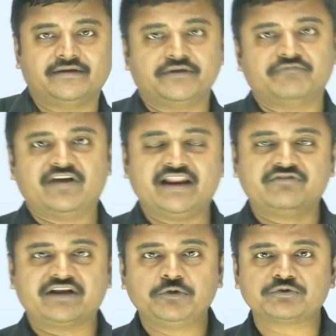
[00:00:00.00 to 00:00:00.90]

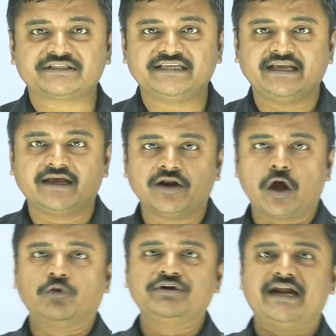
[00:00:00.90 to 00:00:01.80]
whenever you see a
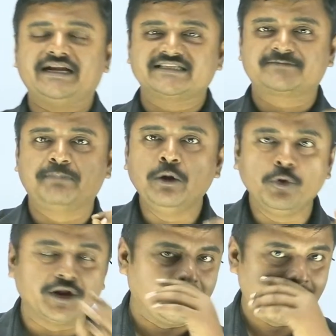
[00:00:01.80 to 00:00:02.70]
noun that is
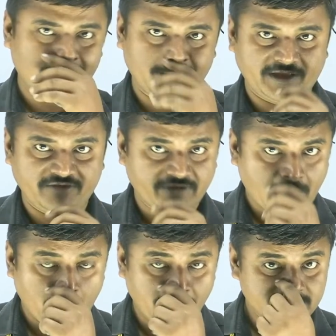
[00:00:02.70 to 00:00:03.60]
plural, if a
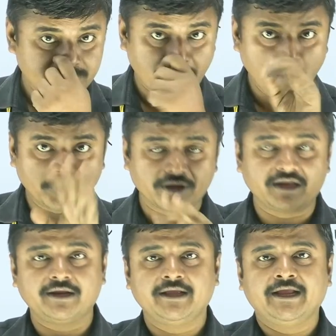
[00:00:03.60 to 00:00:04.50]
noun is
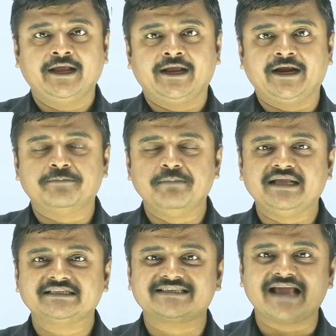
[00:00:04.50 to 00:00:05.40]
plural, it
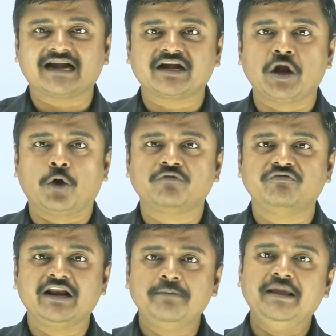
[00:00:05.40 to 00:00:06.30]
means that noun
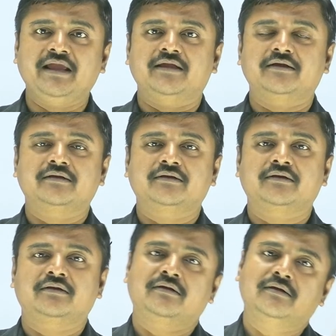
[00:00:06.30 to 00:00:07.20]
will be
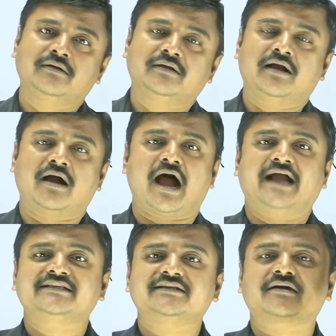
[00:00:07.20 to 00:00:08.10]

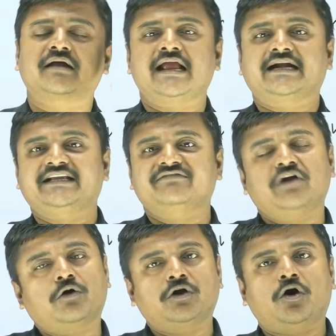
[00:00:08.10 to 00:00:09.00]
either collective
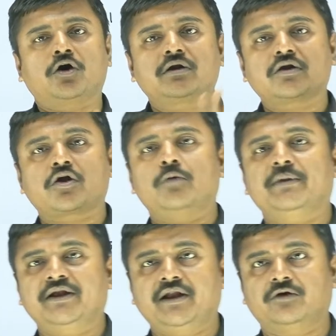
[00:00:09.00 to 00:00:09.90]
noun or
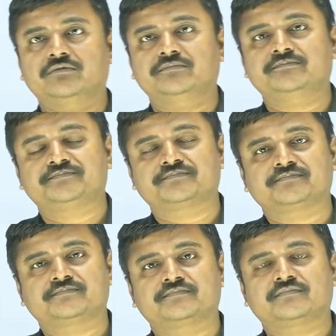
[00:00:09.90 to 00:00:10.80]
common noun.
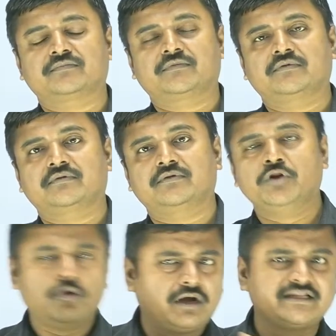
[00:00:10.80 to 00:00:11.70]

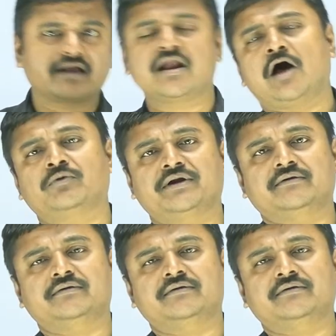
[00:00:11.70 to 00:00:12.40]
No other noun